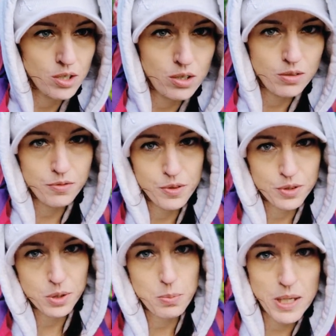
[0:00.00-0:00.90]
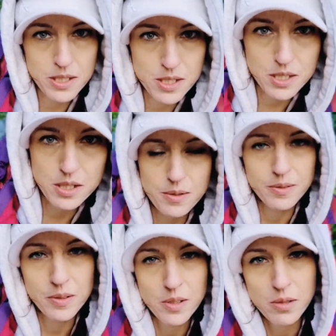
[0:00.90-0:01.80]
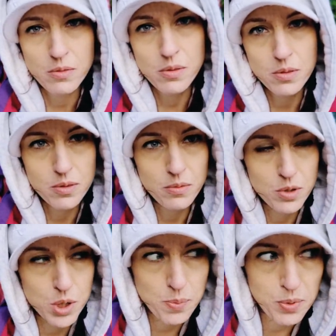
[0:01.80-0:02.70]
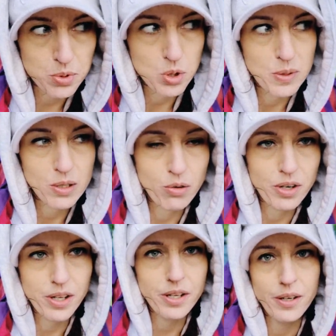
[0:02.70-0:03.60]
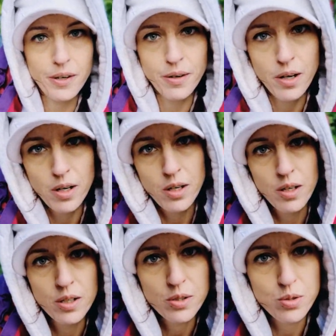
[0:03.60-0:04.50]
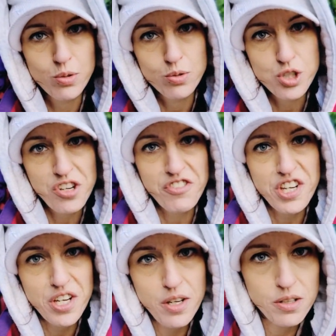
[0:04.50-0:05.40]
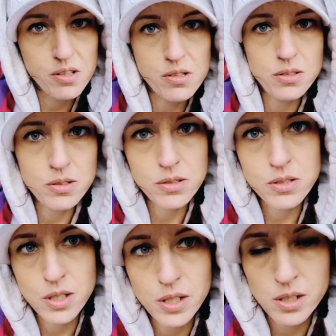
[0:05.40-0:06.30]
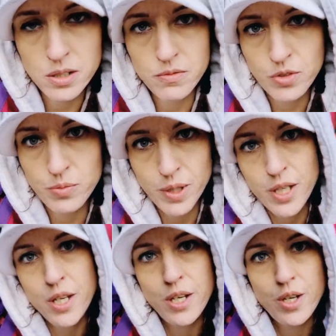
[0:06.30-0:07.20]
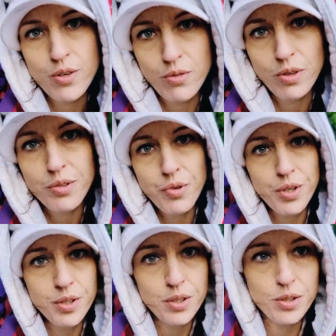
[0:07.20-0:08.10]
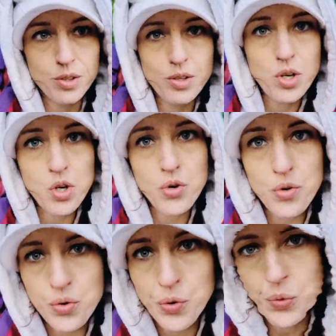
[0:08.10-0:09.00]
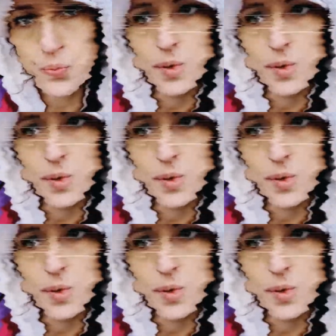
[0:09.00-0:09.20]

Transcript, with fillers: off on the bus, which is supposed to be already here, to Sheffield, and from there on a train home.